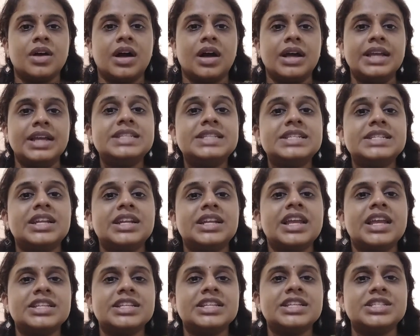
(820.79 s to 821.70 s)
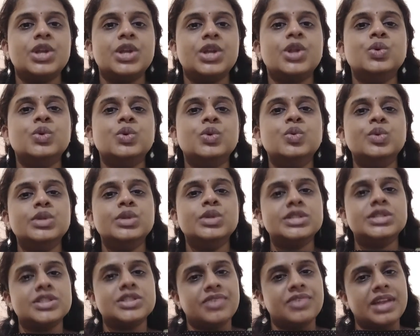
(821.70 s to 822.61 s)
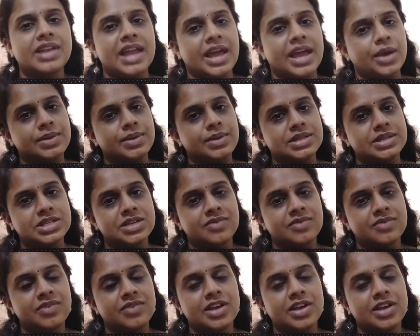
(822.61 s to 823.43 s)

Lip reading: internalized rules of a language,